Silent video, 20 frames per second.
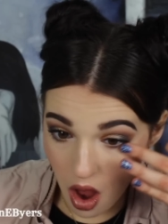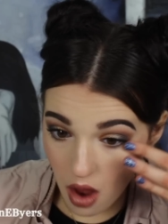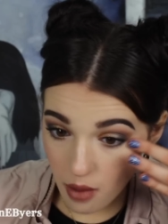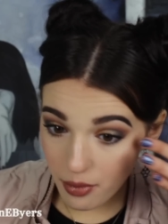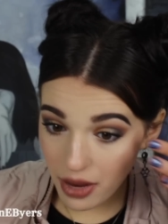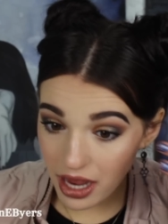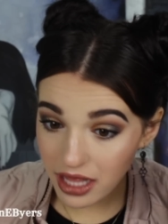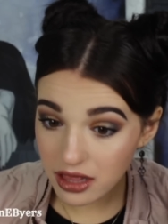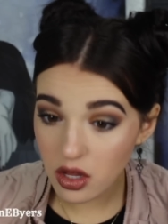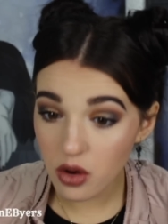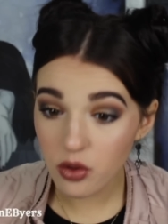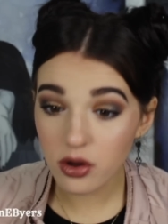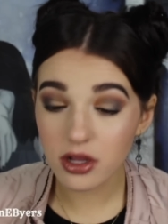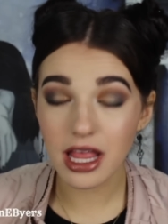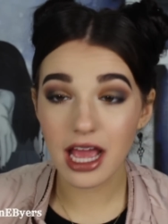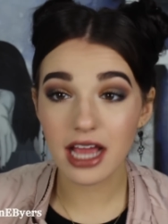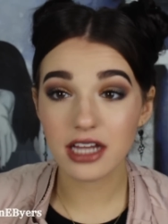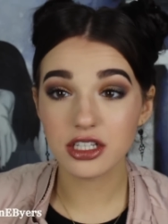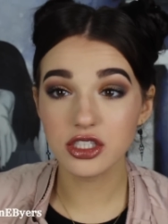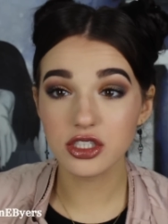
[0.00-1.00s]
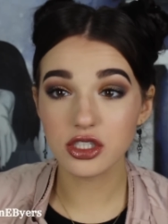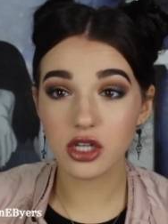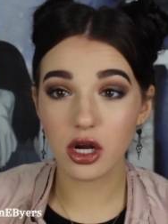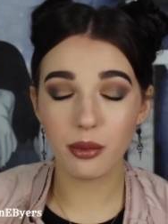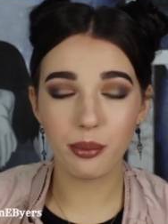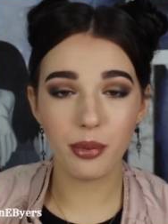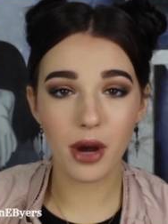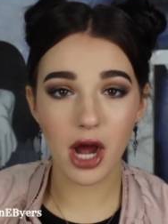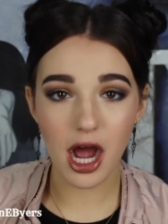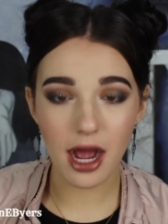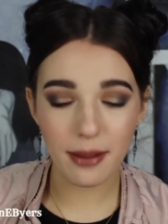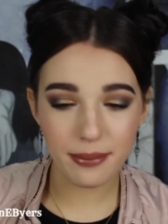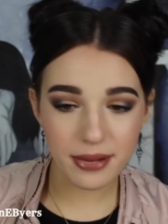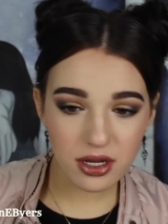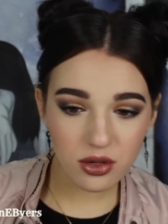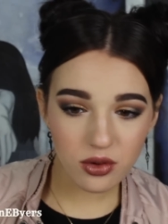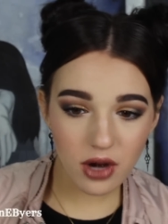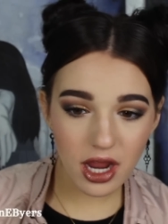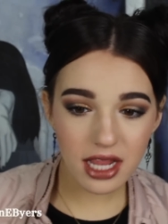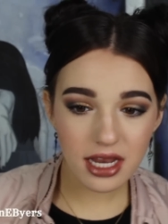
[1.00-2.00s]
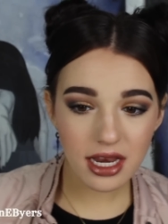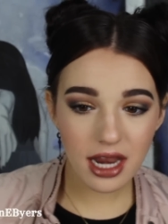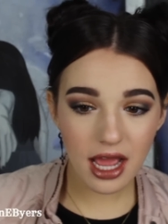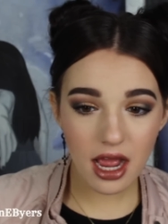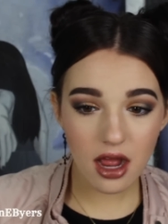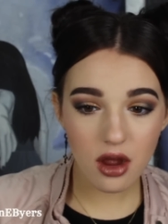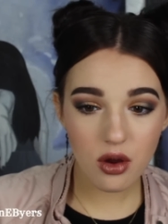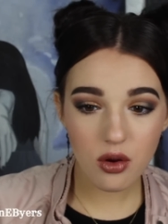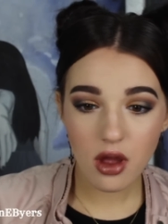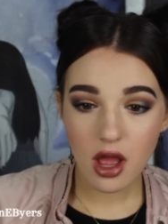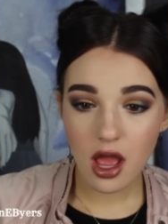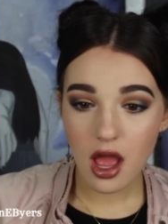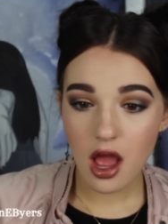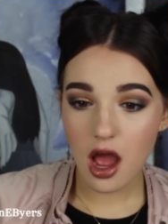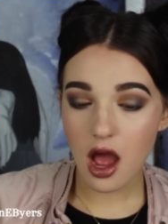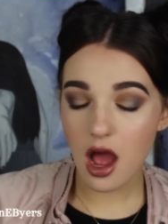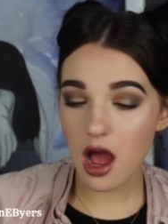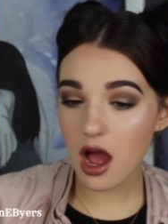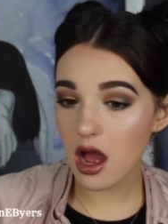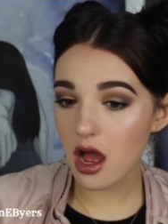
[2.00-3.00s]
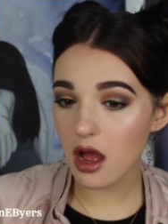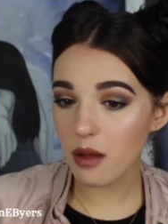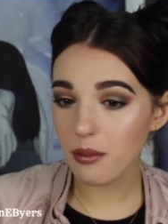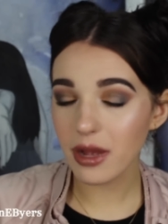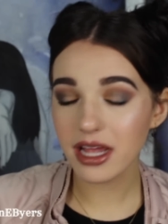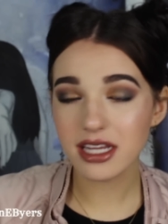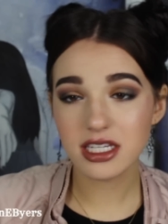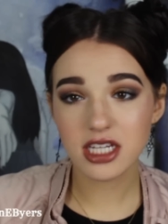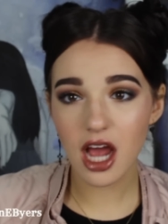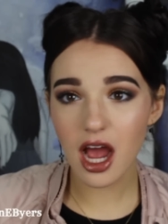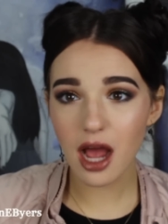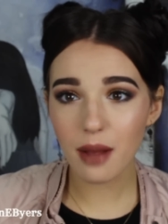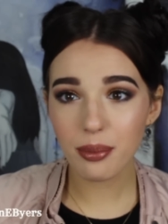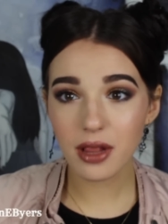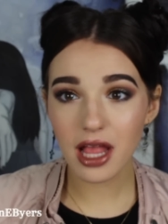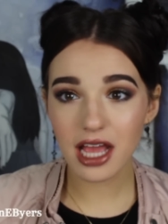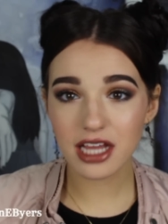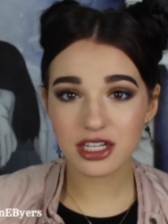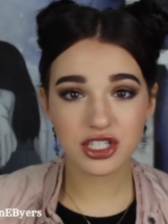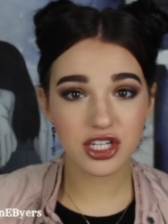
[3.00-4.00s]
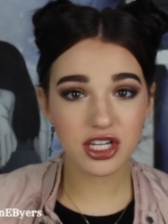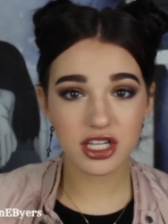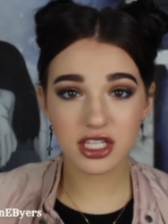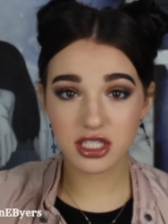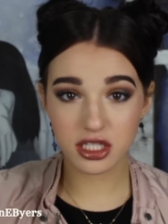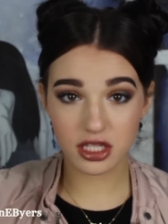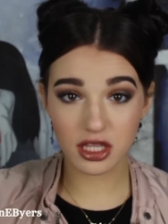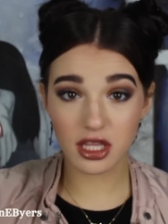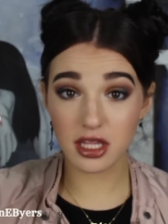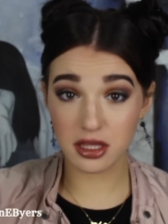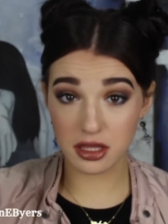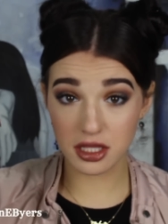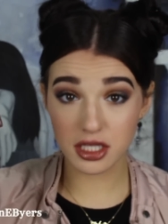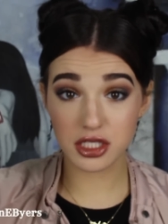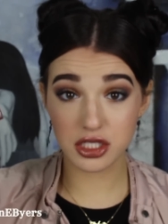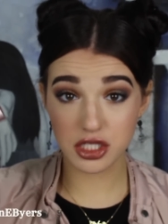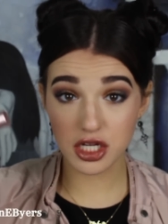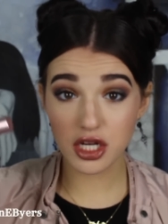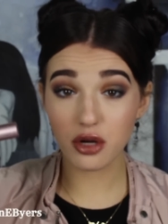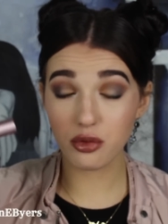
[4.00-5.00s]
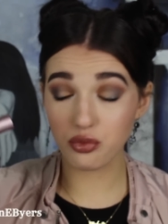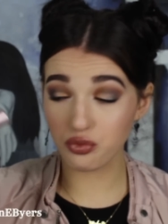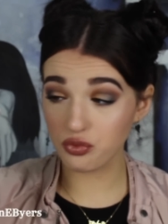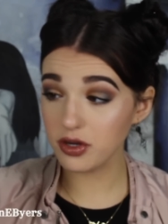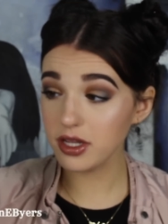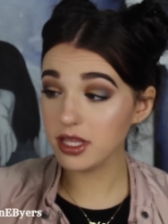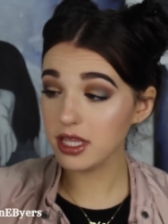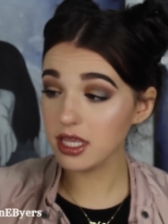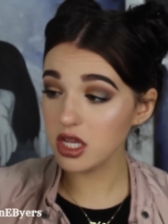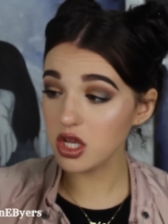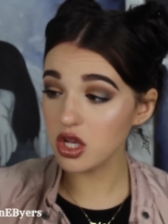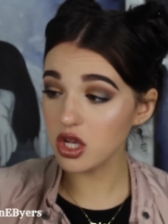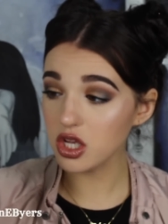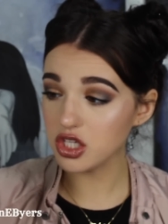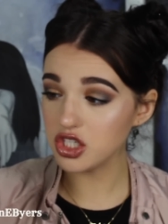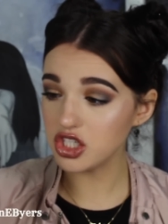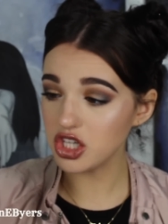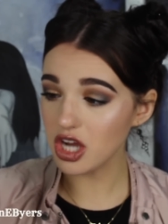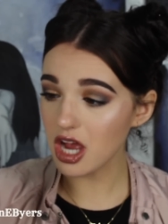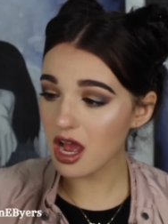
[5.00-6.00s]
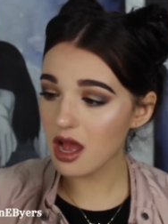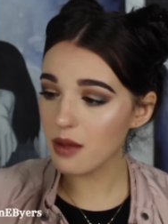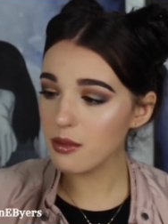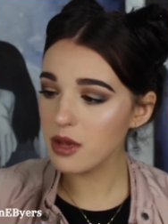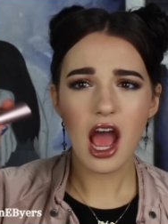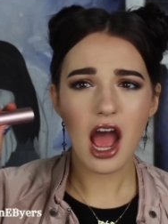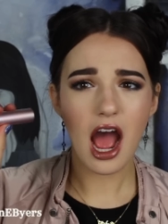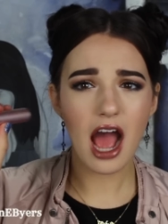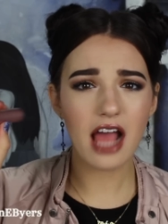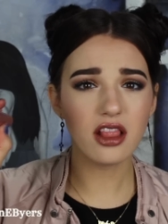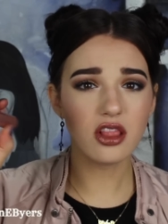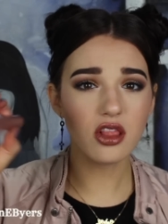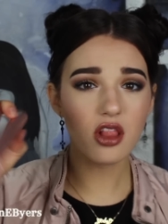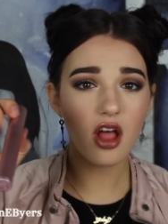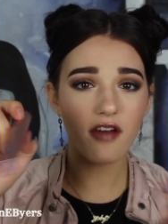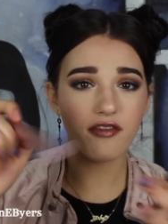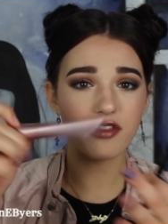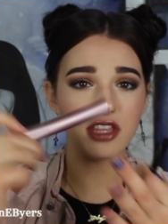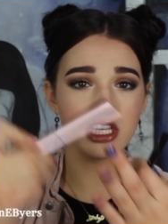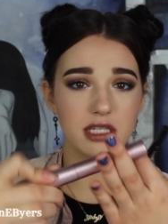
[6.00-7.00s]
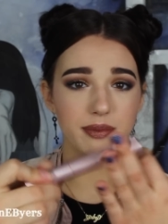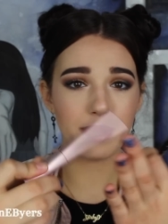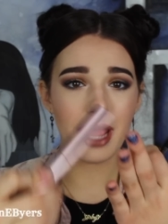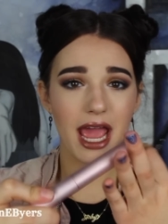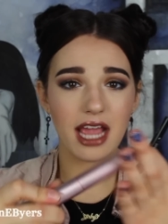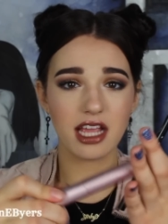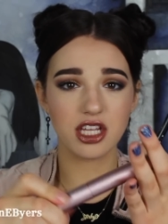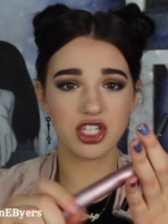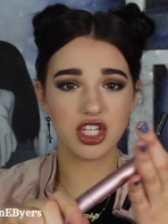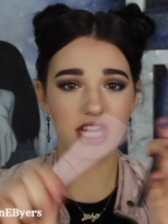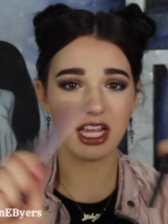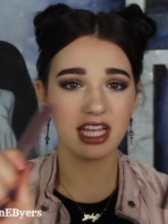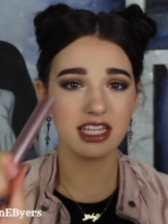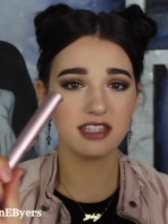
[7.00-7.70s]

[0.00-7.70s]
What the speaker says: My lower lashes are popping right now. My top lashes, this did a really good job. I love this packaging.